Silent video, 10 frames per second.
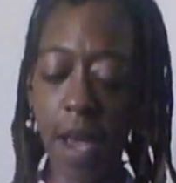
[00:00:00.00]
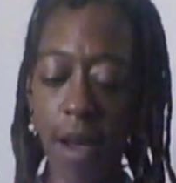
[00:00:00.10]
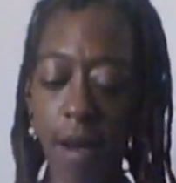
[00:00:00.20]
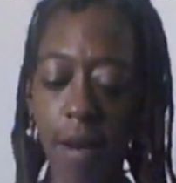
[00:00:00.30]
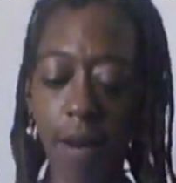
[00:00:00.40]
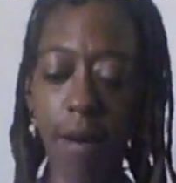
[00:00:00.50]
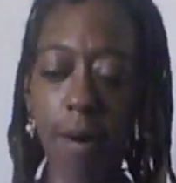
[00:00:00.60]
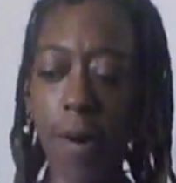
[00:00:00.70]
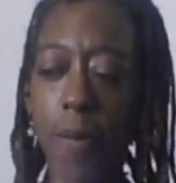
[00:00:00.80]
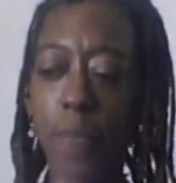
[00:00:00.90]

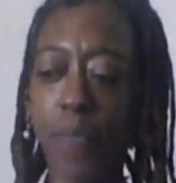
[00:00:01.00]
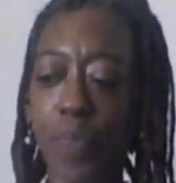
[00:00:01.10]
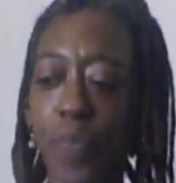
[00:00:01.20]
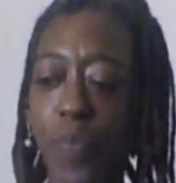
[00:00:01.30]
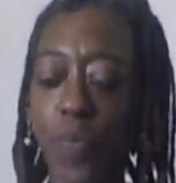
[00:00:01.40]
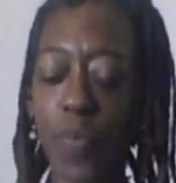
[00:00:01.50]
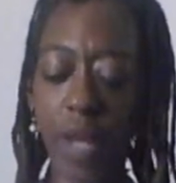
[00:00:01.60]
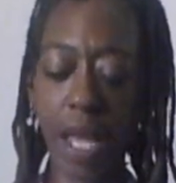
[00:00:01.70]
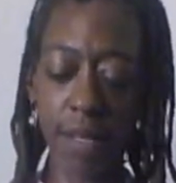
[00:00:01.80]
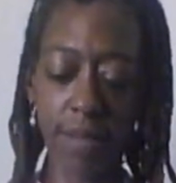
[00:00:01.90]
Um,
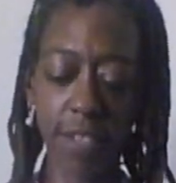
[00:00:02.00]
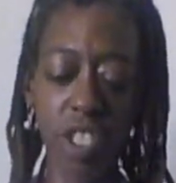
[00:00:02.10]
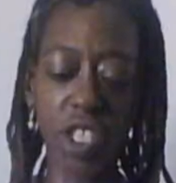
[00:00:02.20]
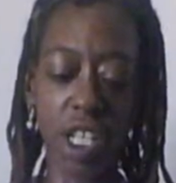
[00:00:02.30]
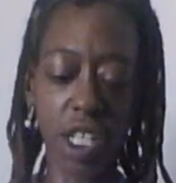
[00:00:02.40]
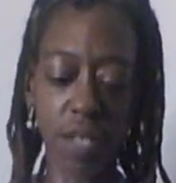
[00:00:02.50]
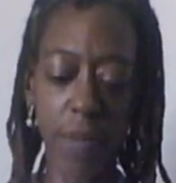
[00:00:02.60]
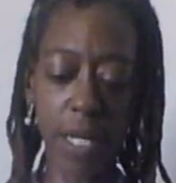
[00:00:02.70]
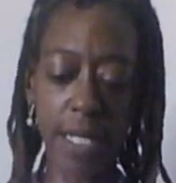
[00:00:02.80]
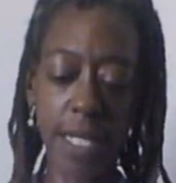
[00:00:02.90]
Misjudgment
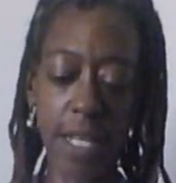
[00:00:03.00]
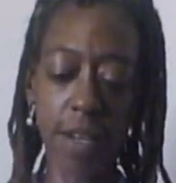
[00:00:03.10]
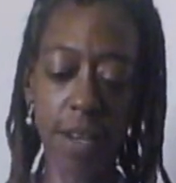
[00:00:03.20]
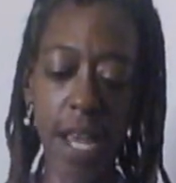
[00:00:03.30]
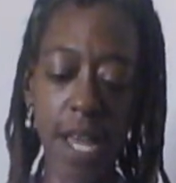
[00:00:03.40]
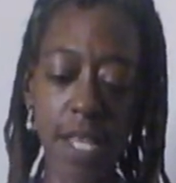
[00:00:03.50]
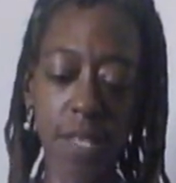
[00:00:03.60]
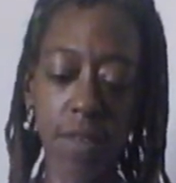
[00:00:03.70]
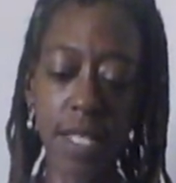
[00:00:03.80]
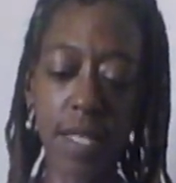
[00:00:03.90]
judgment here.
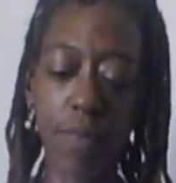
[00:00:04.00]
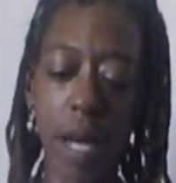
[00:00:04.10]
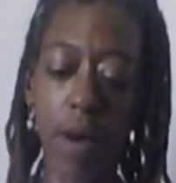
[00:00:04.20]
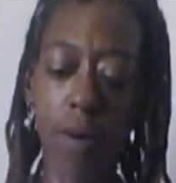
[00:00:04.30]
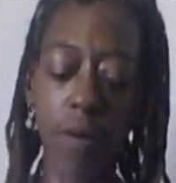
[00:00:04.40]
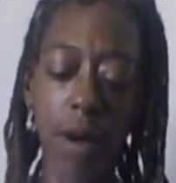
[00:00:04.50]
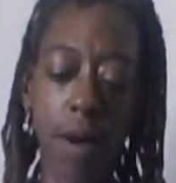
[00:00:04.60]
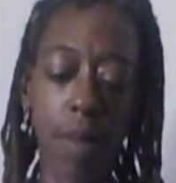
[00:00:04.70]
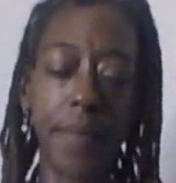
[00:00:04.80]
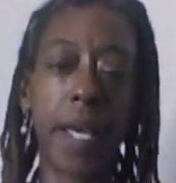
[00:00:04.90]
So it's about
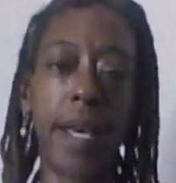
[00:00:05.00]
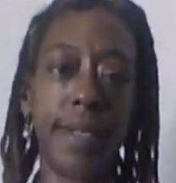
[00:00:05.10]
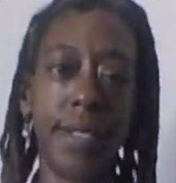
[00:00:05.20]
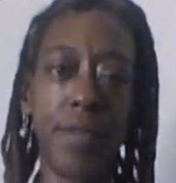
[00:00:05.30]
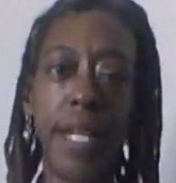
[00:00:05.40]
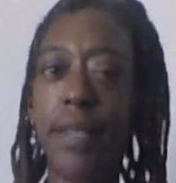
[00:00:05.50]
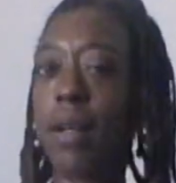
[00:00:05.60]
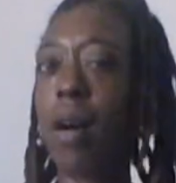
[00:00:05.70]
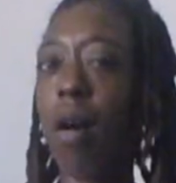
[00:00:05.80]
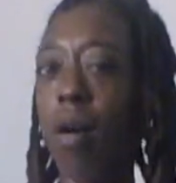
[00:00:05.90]
um, answering the
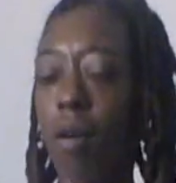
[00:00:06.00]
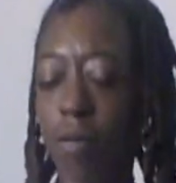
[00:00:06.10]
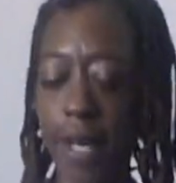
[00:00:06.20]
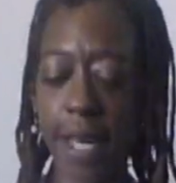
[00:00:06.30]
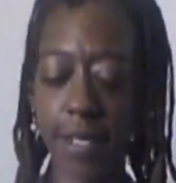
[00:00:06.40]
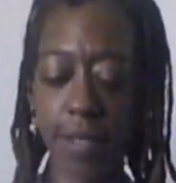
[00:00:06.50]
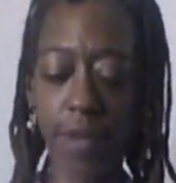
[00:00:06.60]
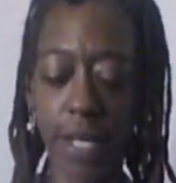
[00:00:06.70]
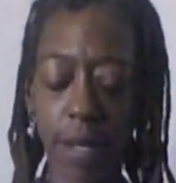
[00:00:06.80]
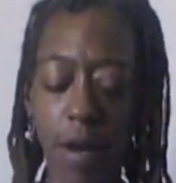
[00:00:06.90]
call,
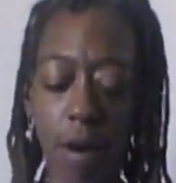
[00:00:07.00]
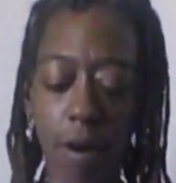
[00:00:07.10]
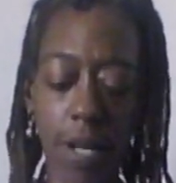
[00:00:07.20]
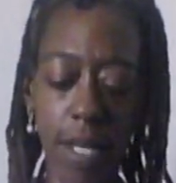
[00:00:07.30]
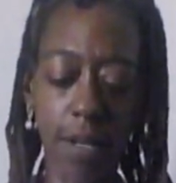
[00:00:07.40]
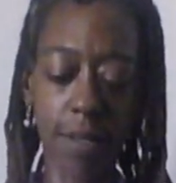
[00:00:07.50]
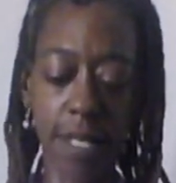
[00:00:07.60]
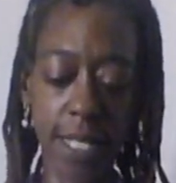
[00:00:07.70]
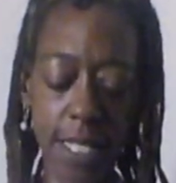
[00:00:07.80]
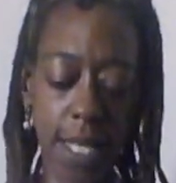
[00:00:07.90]
answering the call here.
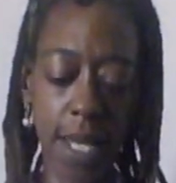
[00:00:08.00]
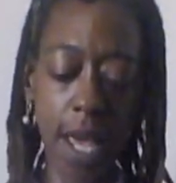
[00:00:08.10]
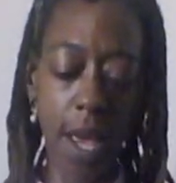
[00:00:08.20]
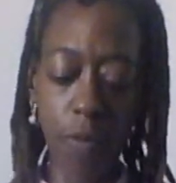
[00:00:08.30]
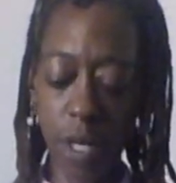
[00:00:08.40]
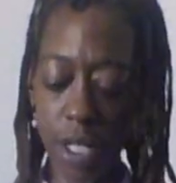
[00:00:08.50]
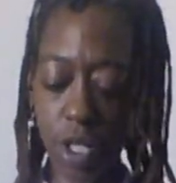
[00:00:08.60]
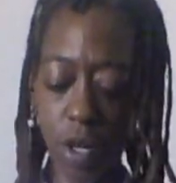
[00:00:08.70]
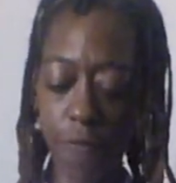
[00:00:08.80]
Let's see, what is your